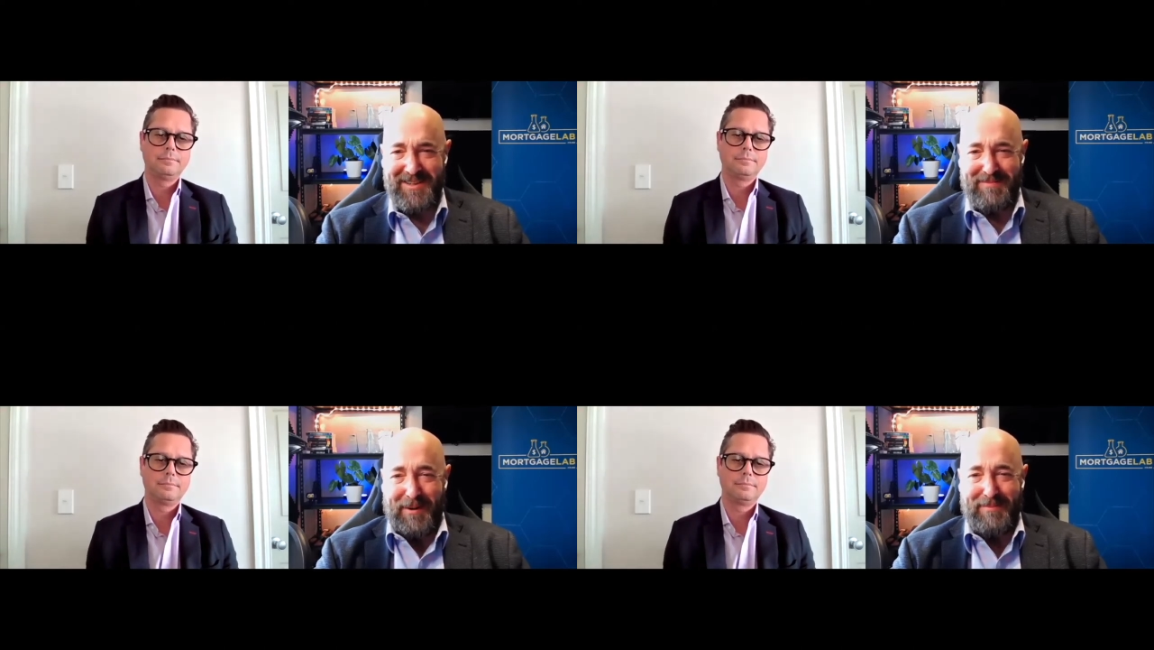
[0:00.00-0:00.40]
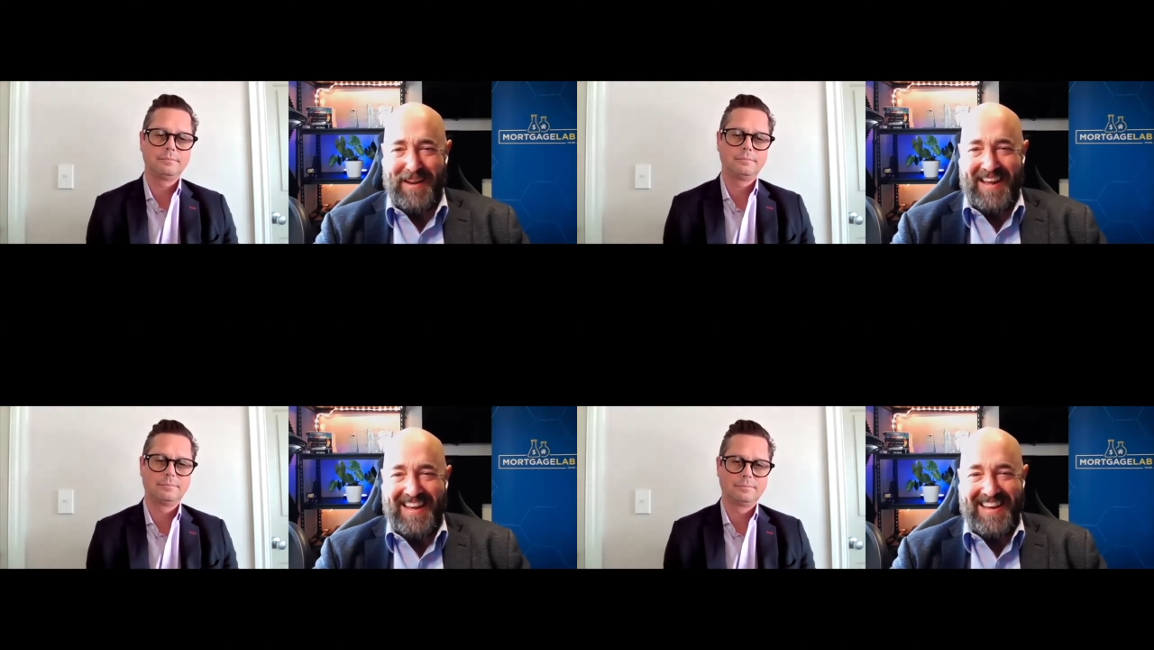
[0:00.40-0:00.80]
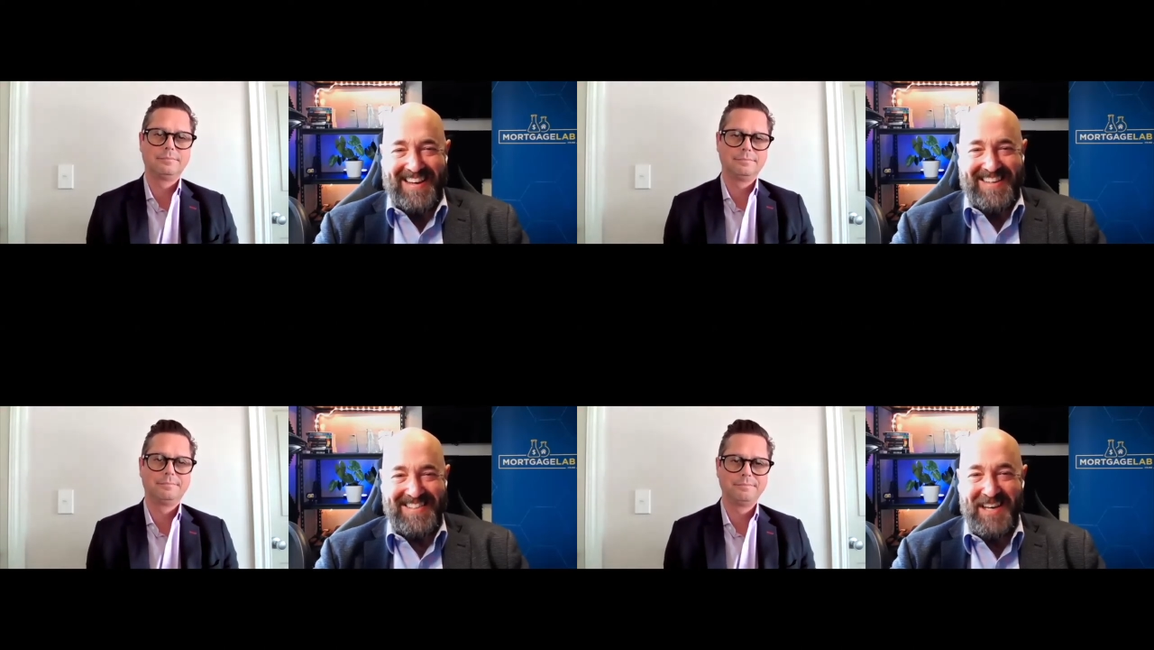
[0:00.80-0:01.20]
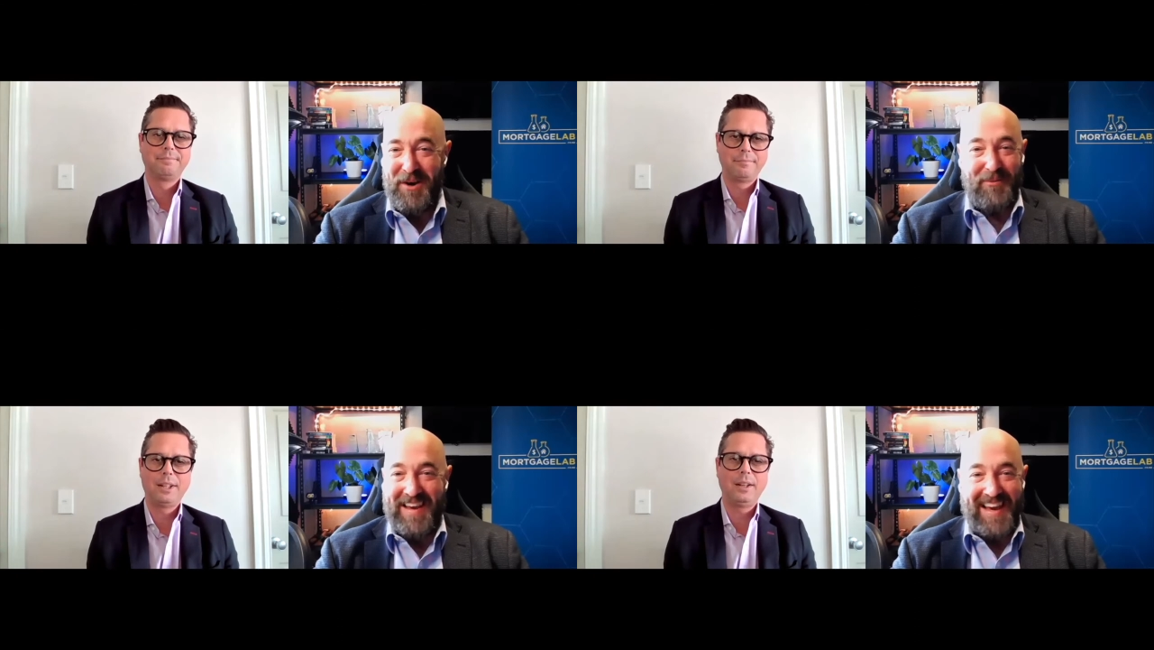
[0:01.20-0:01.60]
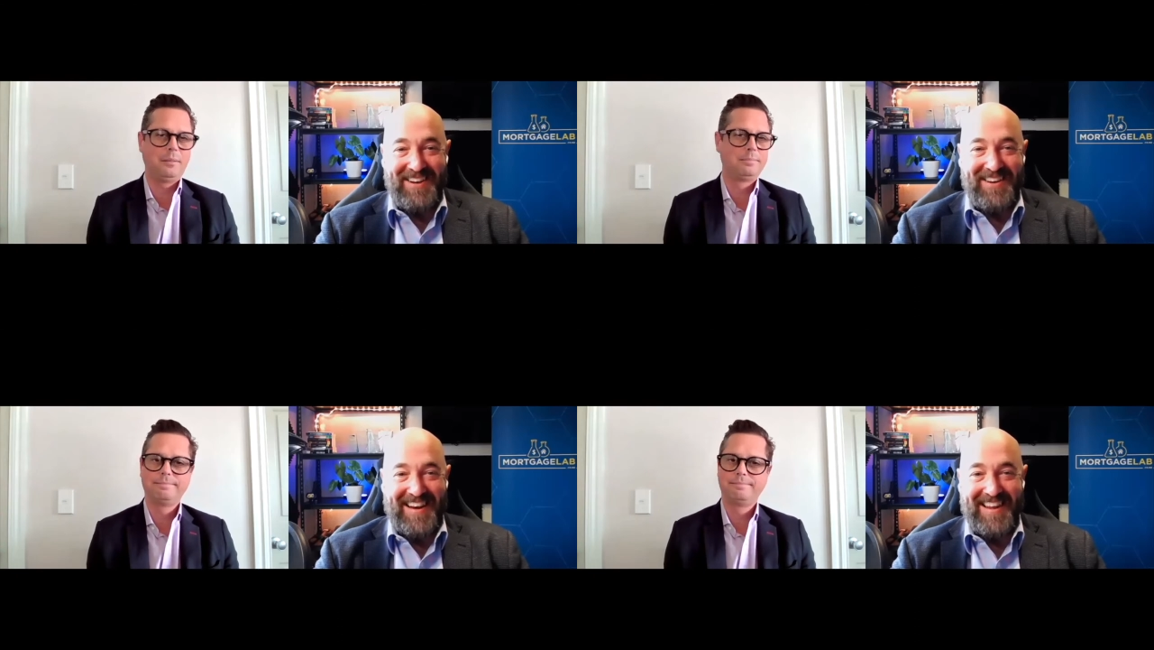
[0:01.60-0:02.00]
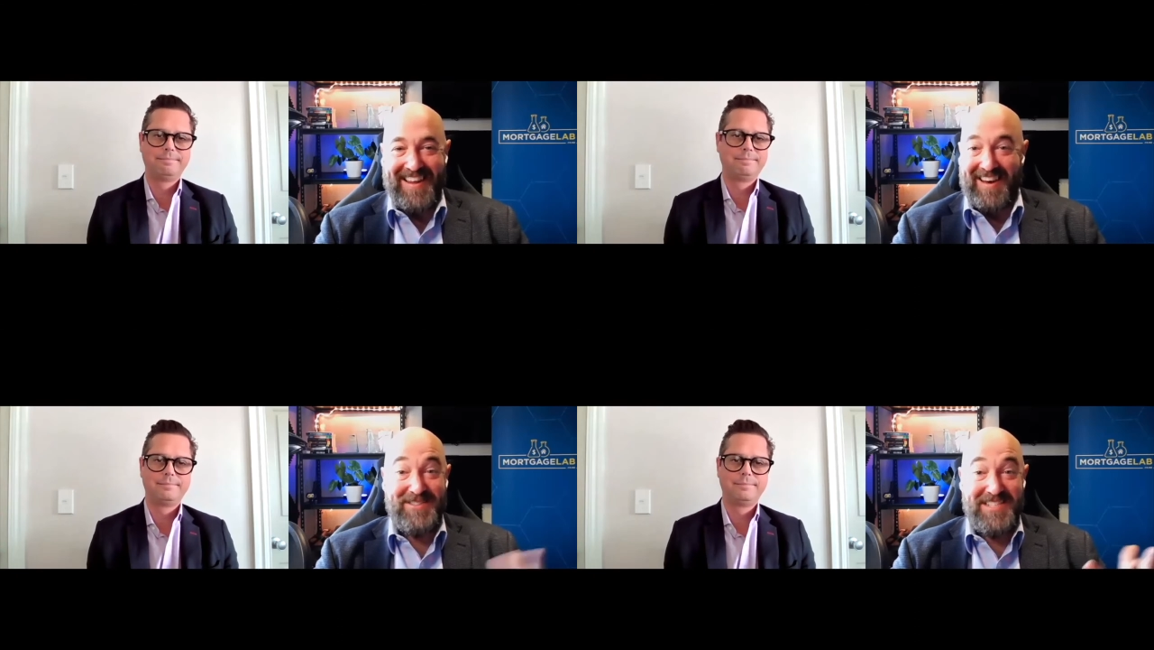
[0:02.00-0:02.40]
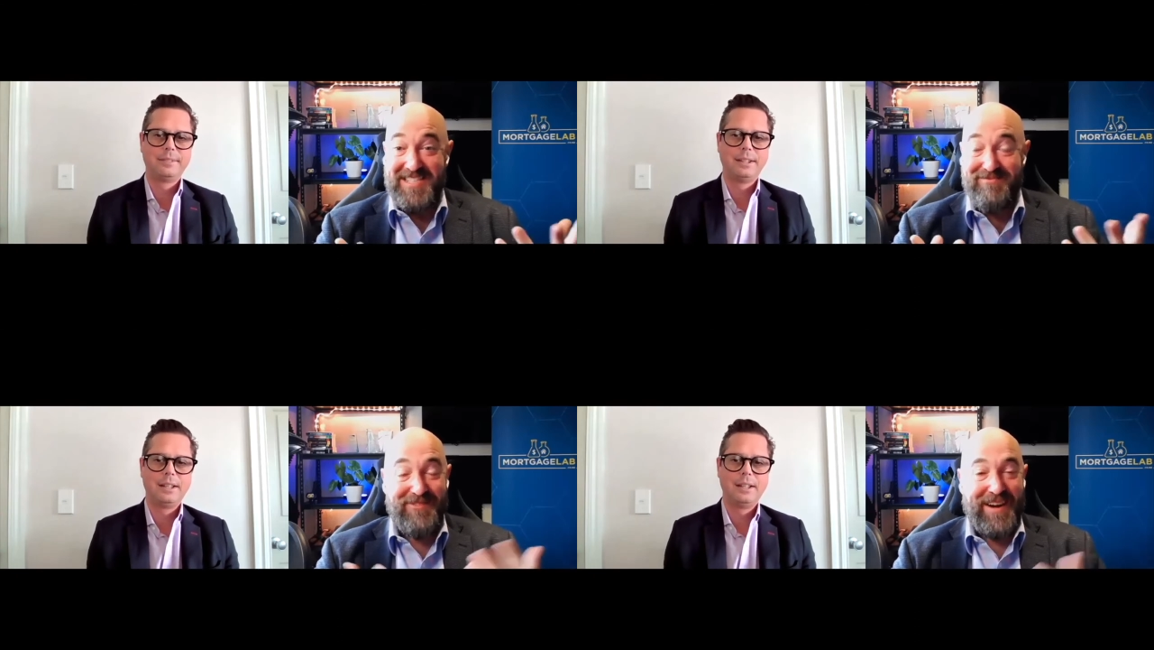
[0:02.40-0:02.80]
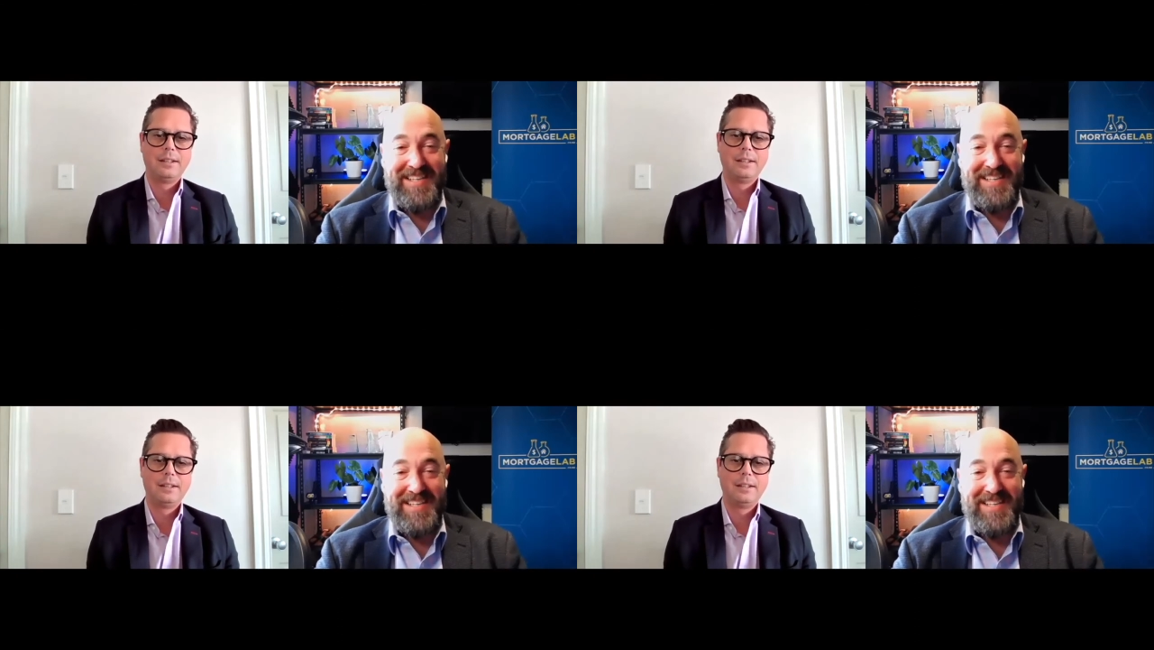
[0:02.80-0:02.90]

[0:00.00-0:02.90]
Speaker 1: property because we hadn't yeah. heard anything? It was just running